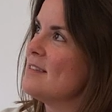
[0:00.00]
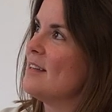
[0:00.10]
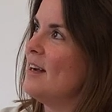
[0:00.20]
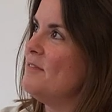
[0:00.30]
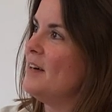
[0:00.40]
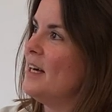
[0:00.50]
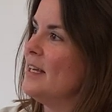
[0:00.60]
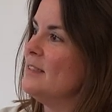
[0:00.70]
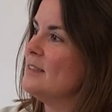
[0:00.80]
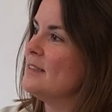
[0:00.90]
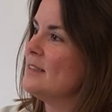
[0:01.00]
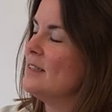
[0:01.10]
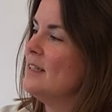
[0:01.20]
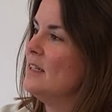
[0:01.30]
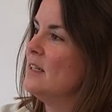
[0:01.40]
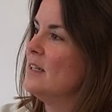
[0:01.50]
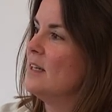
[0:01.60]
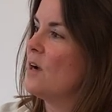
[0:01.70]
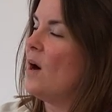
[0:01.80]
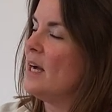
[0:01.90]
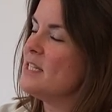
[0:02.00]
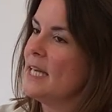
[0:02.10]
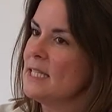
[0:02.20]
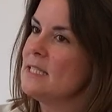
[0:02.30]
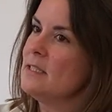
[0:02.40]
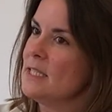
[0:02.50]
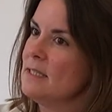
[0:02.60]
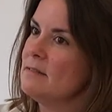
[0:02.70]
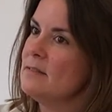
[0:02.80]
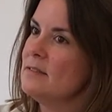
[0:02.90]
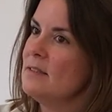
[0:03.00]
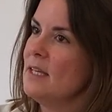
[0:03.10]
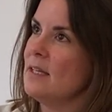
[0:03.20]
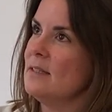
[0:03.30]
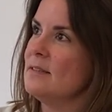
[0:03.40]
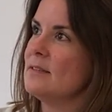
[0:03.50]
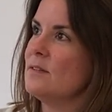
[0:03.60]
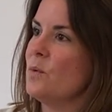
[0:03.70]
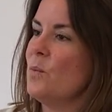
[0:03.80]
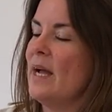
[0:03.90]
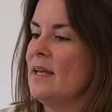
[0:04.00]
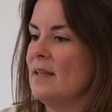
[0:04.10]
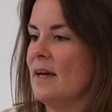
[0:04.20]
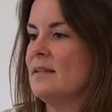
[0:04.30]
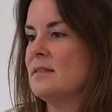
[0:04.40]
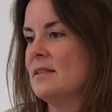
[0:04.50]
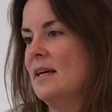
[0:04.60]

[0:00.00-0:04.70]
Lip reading: that I find quite challenging is the way that